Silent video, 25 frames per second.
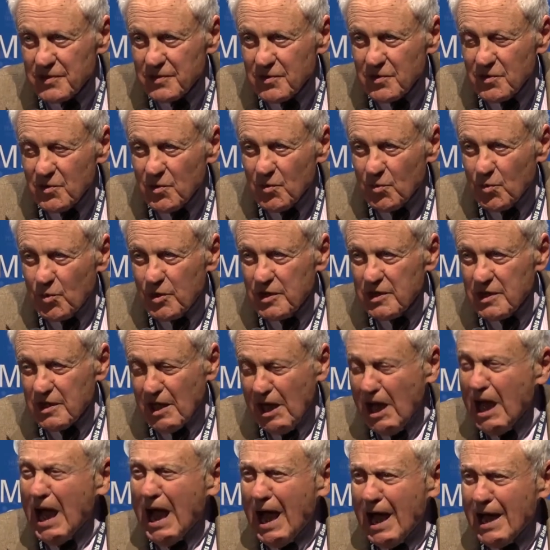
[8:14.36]
We,
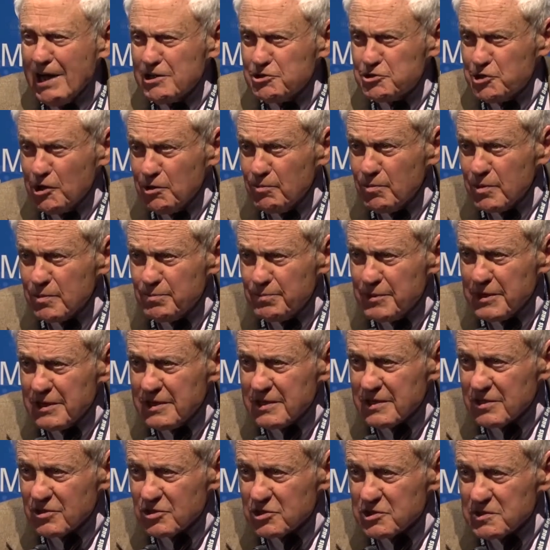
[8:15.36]
as human
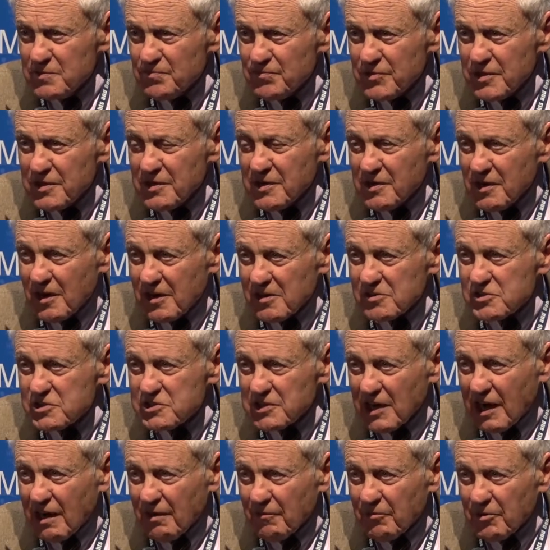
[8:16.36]
beings, are
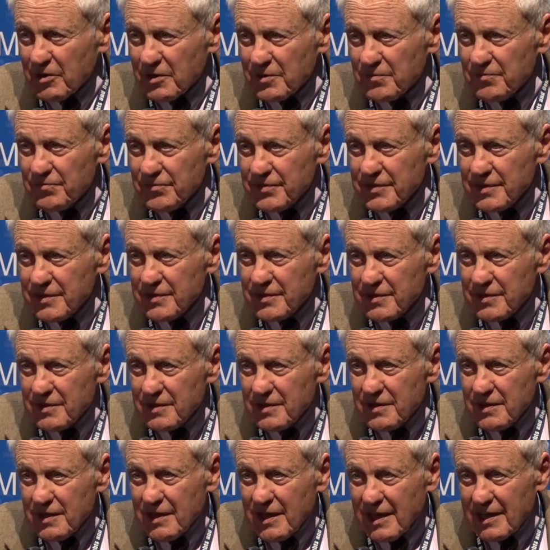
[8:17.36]
sovereign
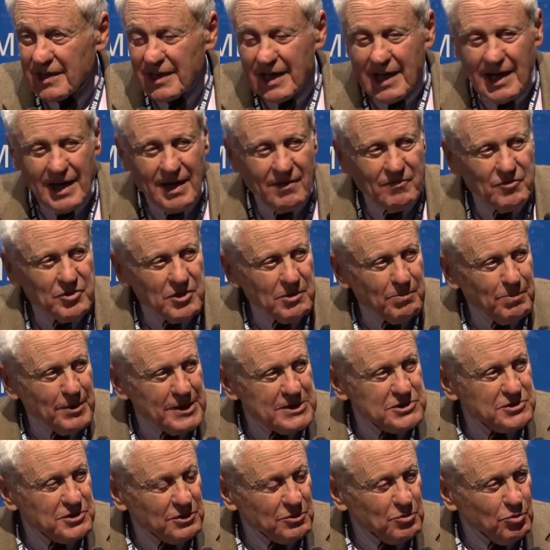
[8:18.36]
and have the
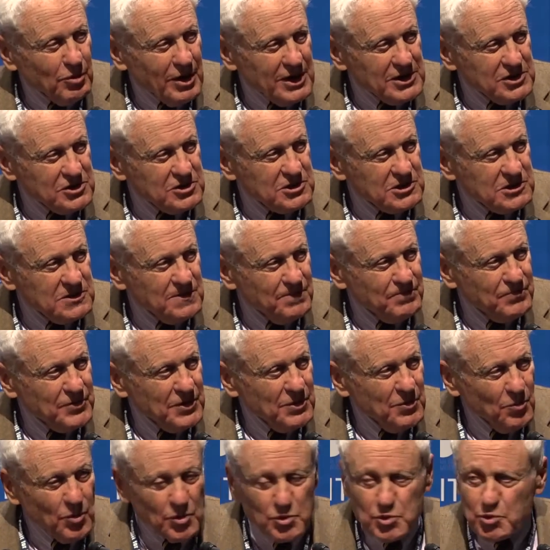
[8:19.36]
basic rights
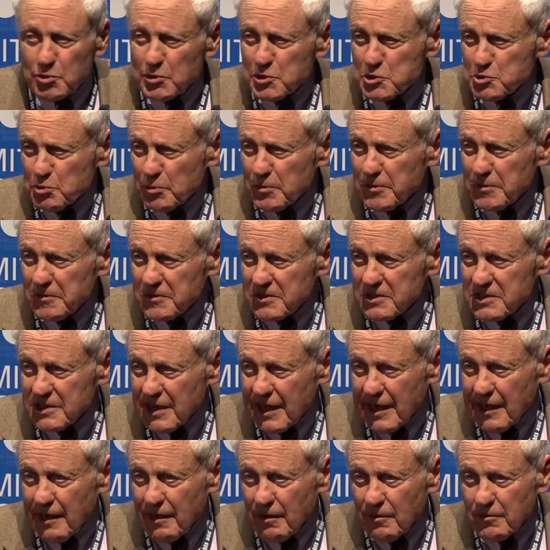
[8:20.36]
with which we're
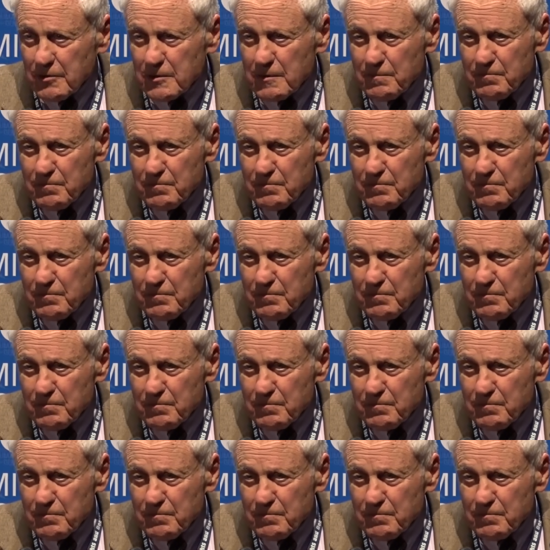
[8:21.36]
endowed.